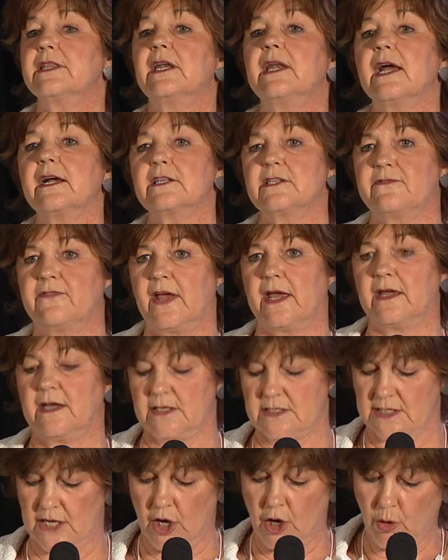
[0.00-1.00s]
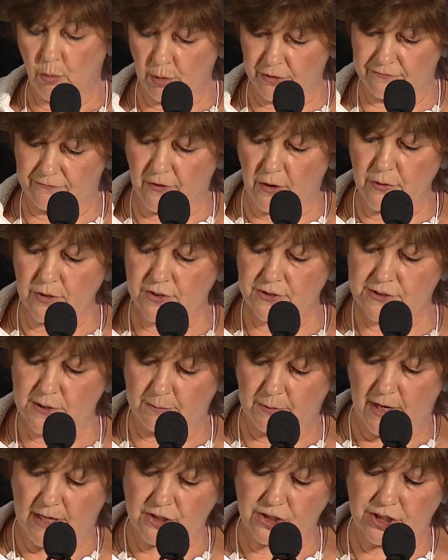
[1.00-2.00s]
the next phase, with voter
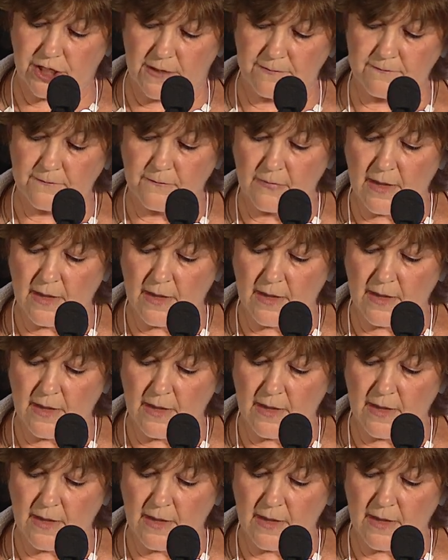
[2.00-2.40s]
suppression,